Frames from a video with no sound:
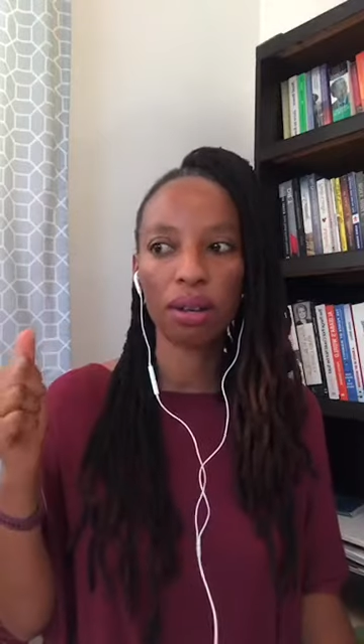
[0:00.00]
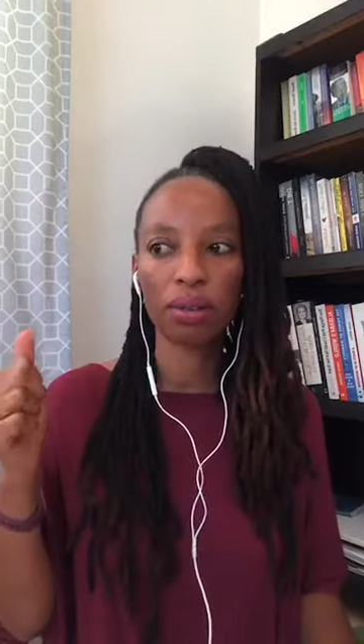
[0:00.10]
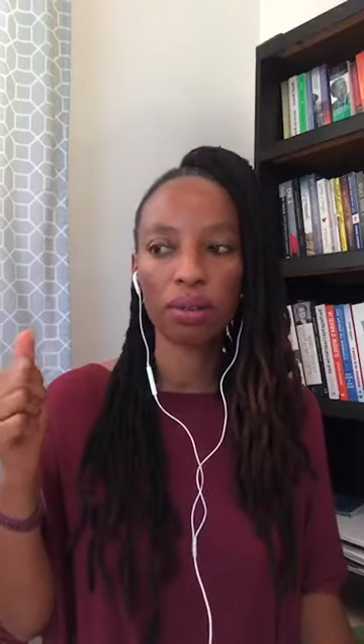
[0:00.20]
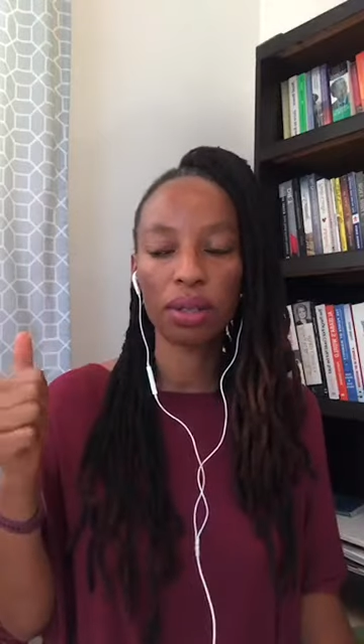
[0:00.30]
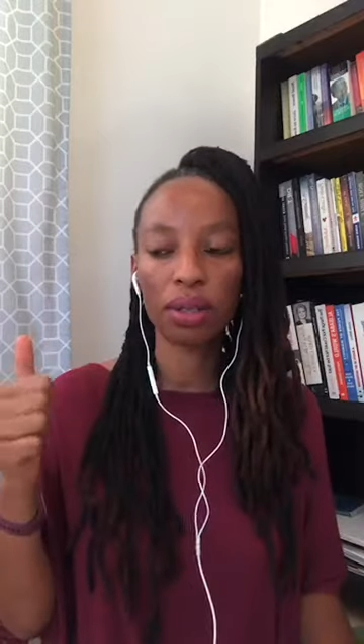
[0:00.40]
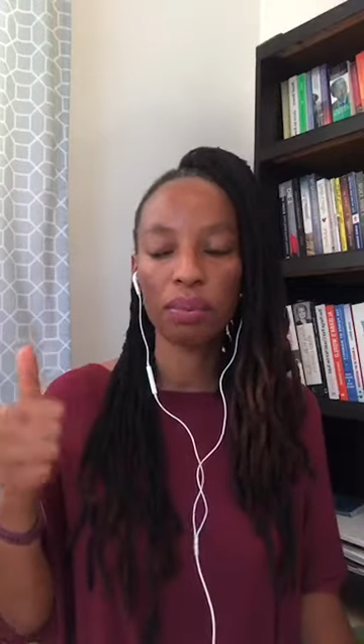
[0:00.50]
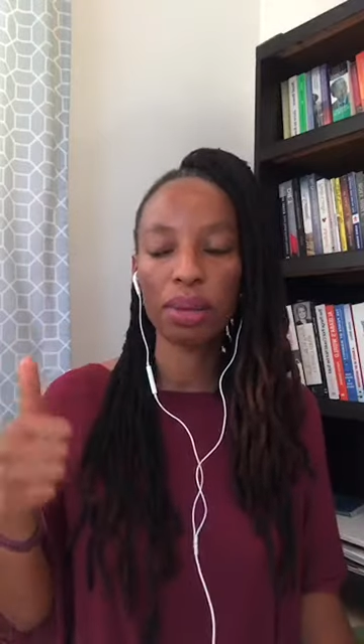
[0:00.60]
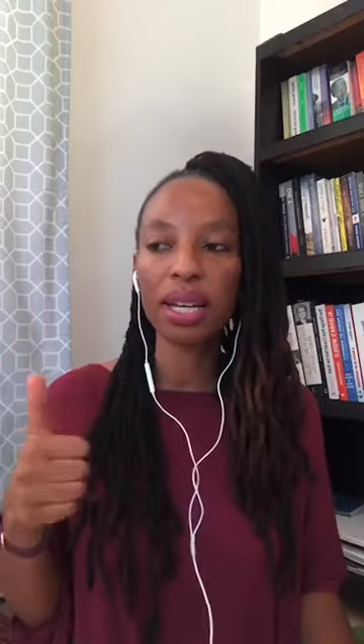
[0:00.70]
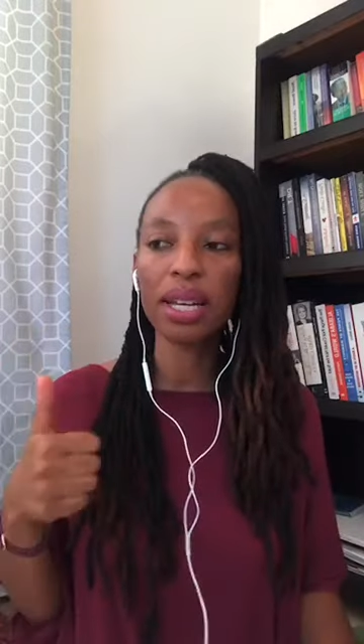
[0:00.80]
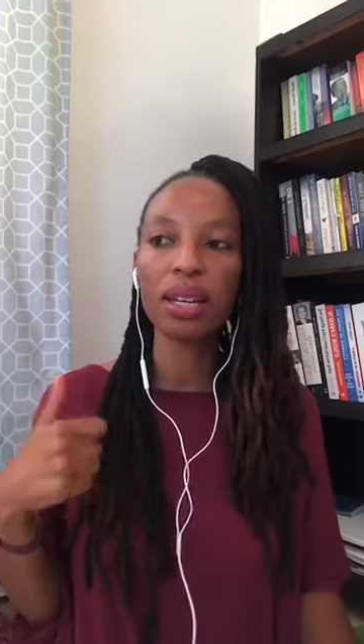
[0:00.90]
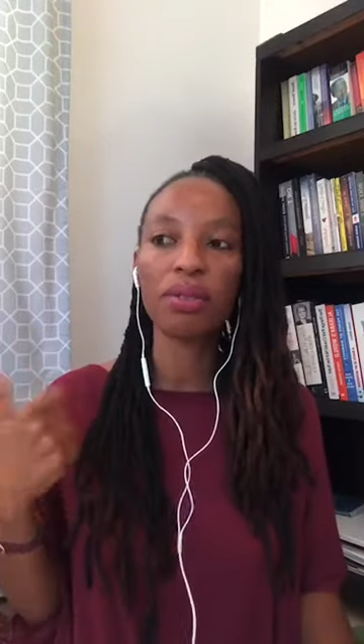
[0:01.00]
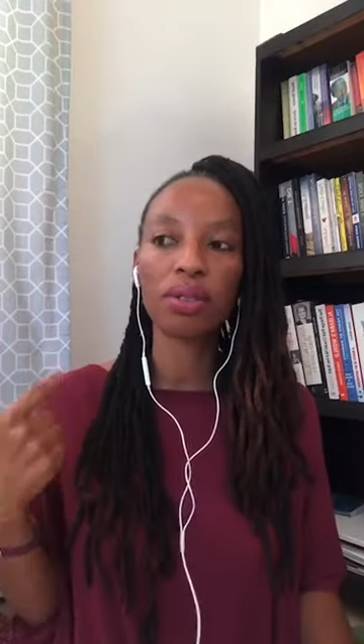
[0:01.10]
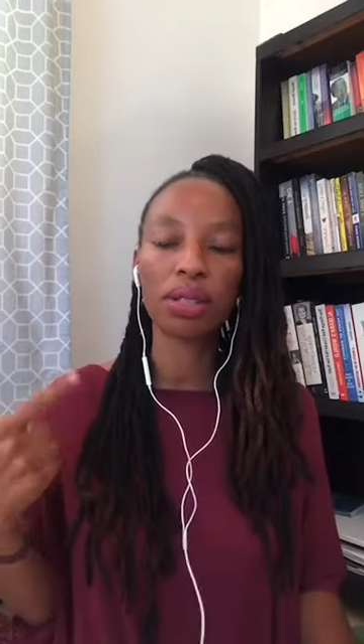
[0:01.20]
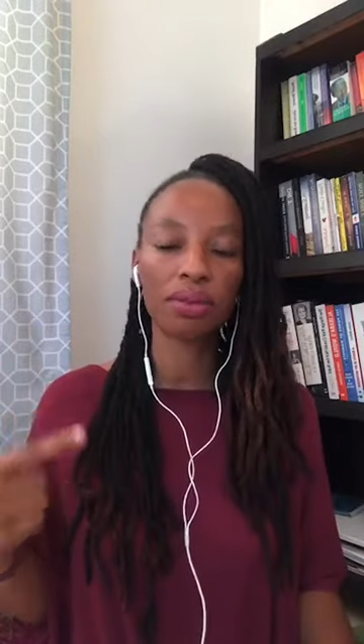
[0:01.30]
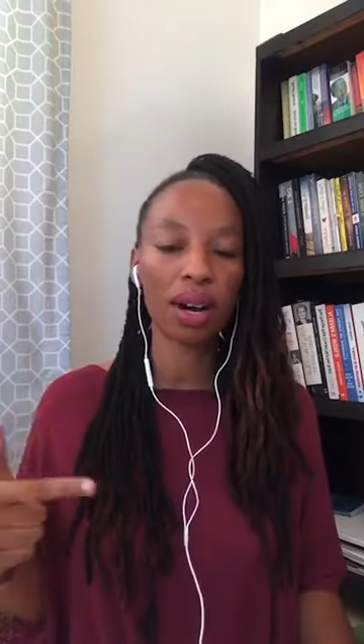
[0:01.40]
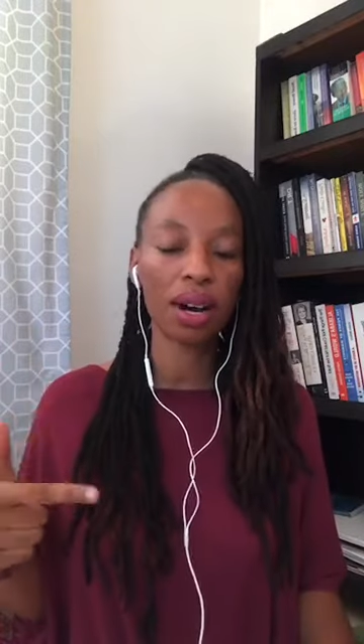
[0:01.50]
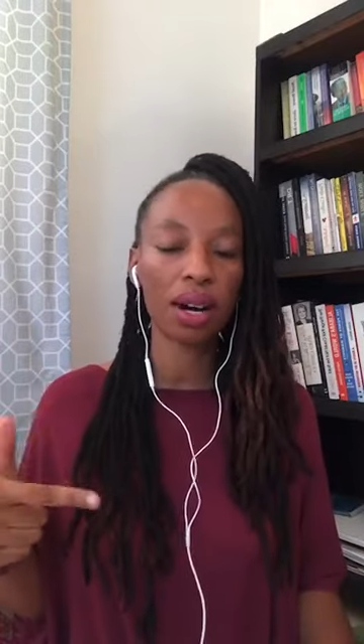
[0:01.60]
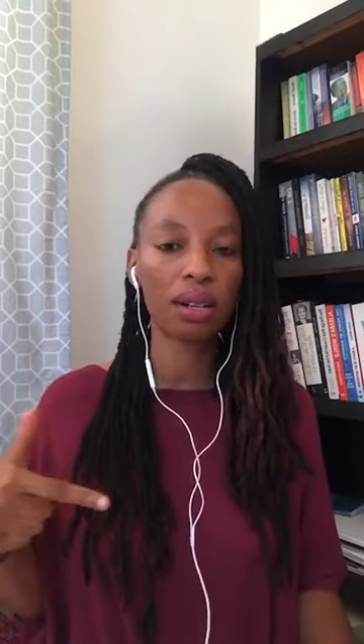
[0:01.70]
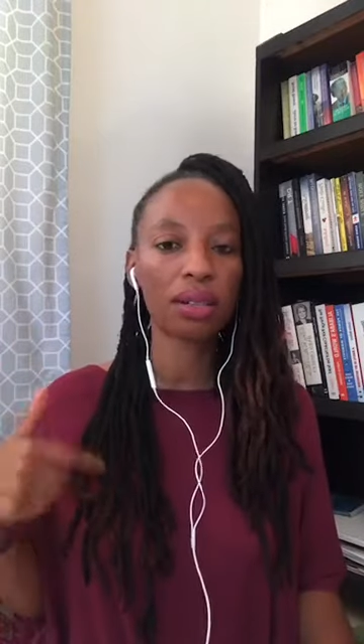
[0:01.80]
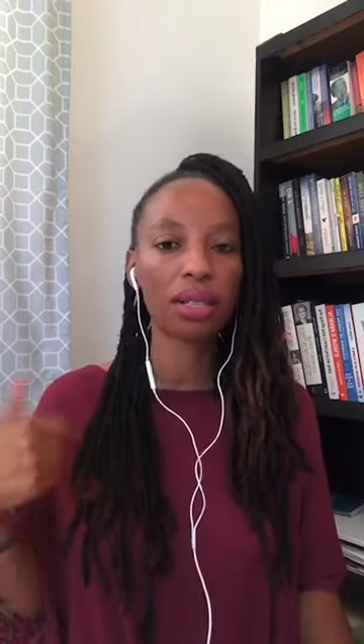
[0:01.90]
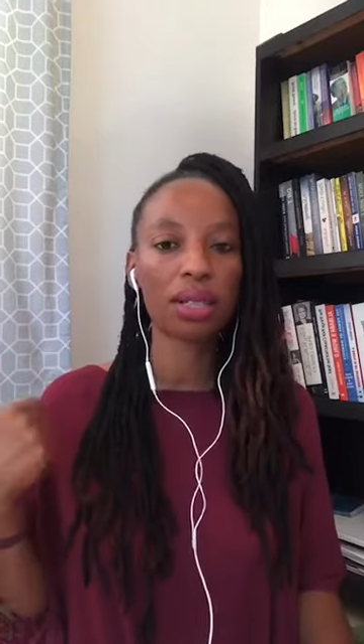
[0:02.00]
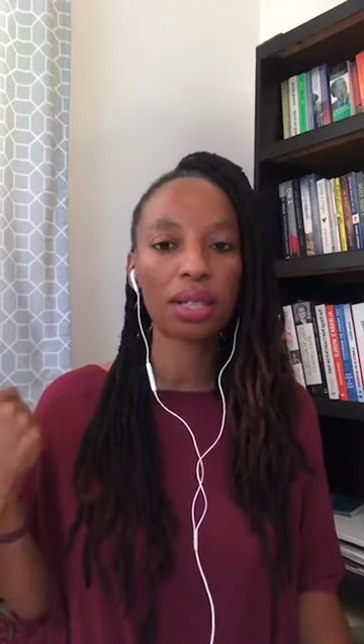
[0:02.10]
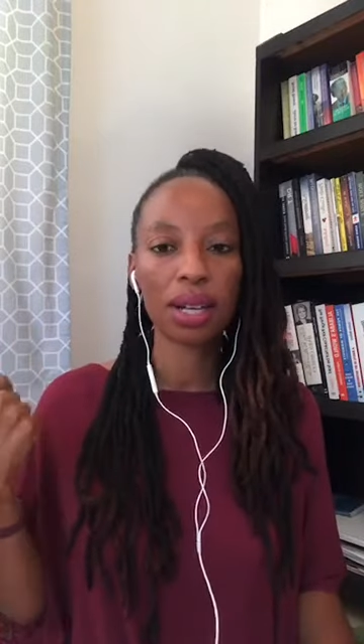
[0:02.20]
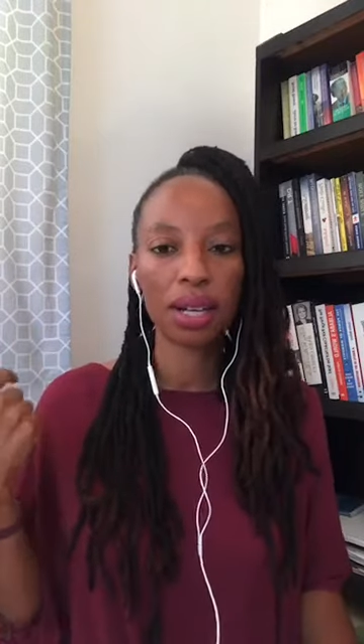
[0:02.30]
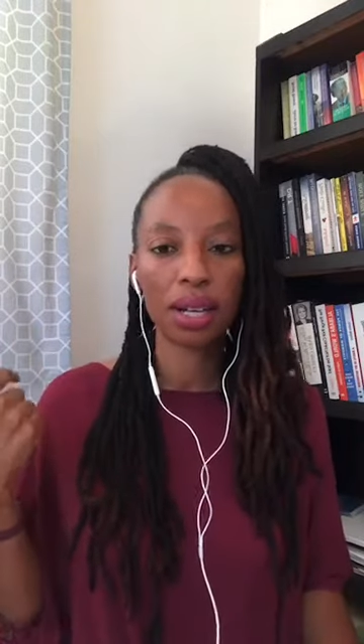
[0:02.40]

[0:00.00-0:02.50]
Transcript: of the beliefs, the vows,